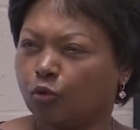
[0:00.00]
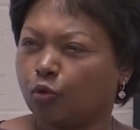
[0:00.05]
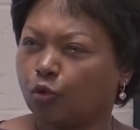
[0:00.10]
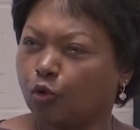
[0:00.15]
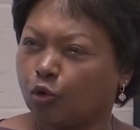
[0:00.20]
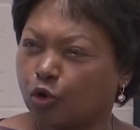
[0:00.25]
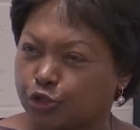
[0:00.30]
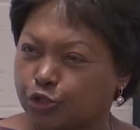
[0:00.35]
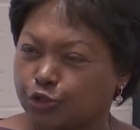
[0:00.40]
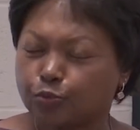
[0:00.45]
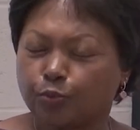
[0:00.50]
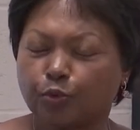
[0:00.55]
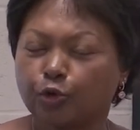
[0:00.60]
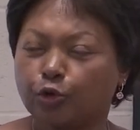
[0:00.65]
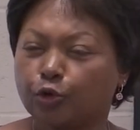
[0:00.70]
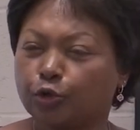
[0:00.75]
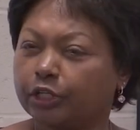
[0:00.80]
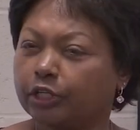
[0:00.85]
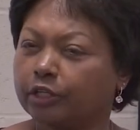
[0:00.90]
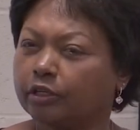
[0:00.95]
who was
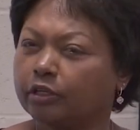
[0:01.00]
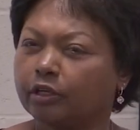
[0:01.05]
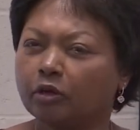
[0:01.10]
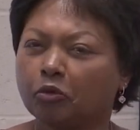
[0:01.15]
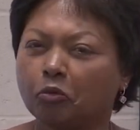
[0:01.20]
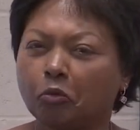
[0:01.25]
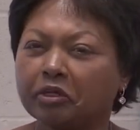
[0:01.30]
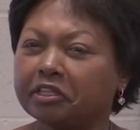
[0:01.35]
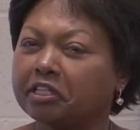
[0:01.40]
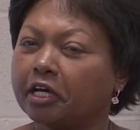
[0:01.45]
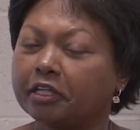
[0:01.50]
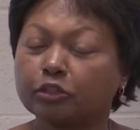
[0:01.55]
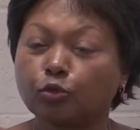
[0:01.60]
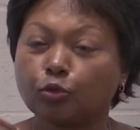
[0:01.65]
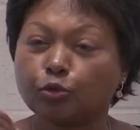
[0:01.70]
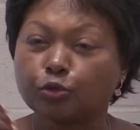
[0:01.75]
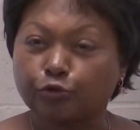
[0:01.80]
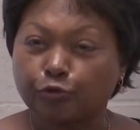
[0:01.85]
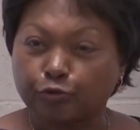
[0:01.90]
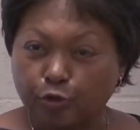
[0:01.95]
born, whether it
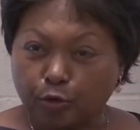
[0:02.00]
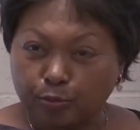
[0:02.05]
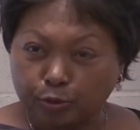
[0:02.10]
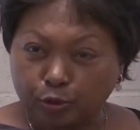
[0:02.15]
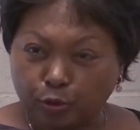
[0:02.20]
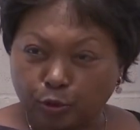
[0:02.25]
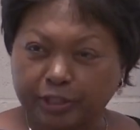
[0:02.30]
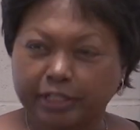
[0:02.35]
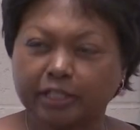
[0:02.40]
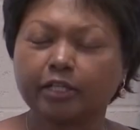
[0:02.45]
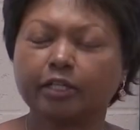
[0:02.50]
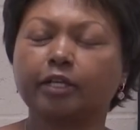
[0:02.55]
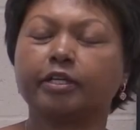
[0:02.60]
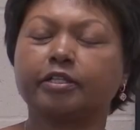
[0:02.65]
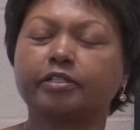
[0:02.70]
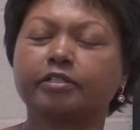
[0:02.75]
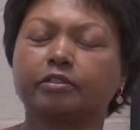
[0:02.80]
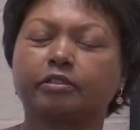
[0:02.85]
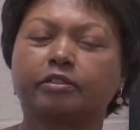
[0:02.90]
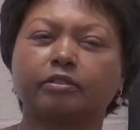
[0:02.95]
was from the
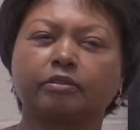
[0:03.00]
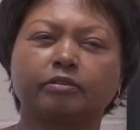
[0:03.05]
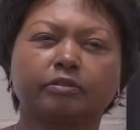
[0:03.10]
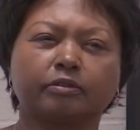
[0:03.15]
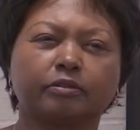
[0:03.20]
killers,